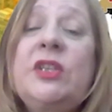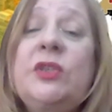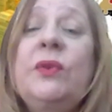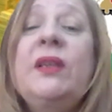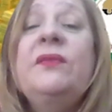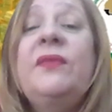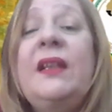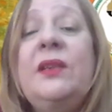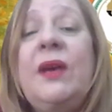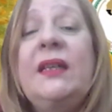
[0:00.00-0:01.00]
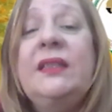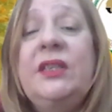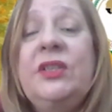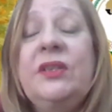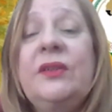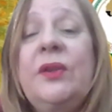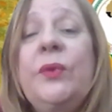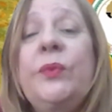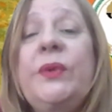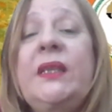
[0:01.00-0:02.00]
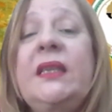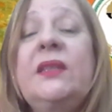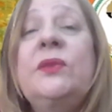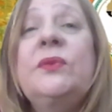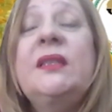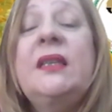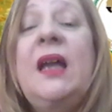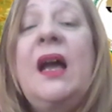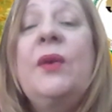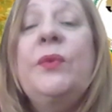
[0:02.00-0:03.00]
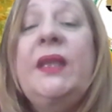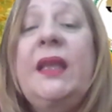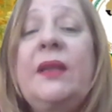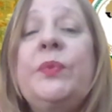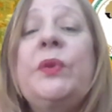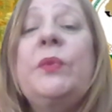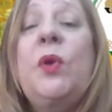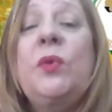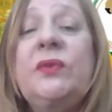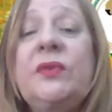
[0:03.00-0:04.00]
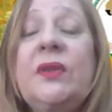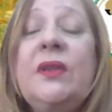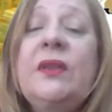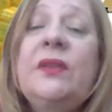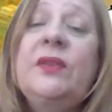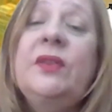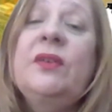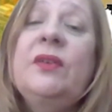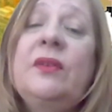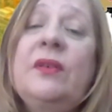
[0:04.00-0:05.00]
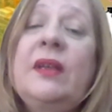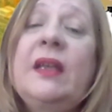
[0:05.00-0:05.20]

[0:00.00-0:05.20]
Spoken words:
So in value addition, we need to see how we can promote the